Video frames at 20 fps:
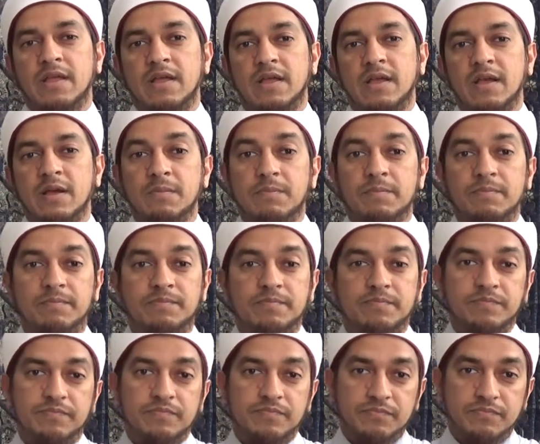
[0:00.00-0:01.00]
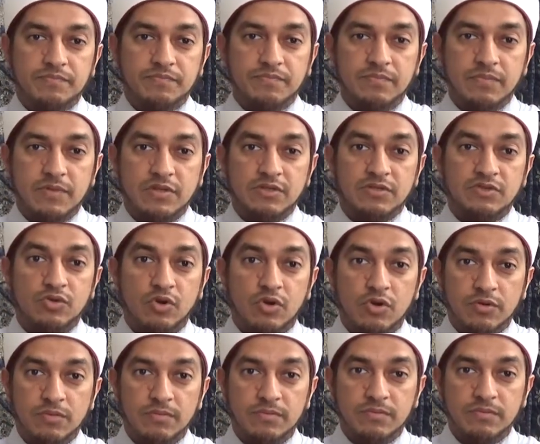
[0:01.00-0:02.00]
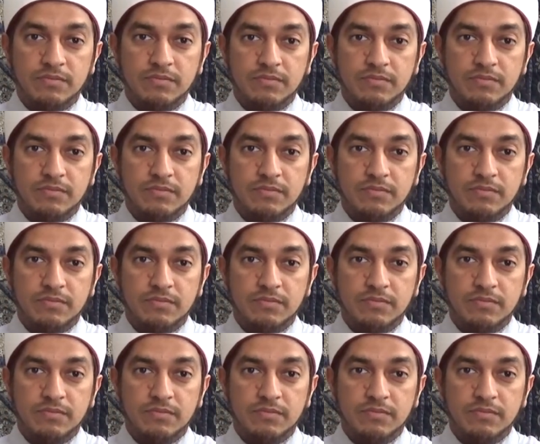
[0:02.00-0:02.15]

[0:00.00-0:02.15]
a storm